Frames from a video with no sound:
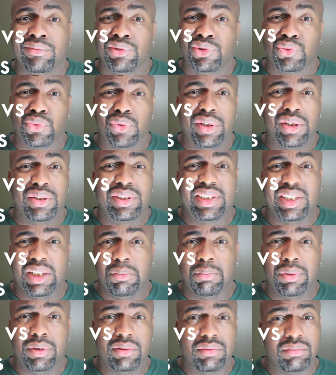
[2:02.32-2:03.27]
It's real
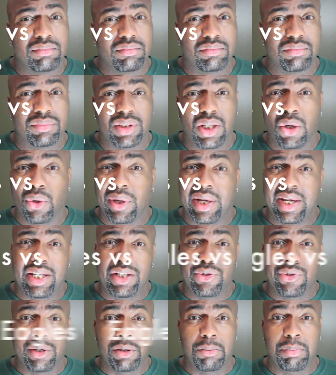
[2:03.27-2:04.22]
simple. No
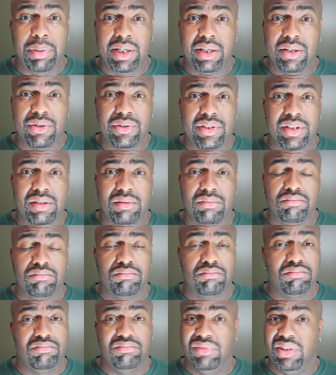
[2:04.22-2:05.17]
Adrian Peterson,
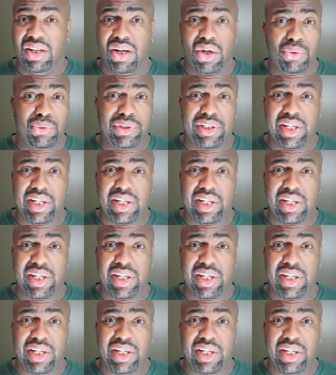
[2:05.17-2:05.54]
no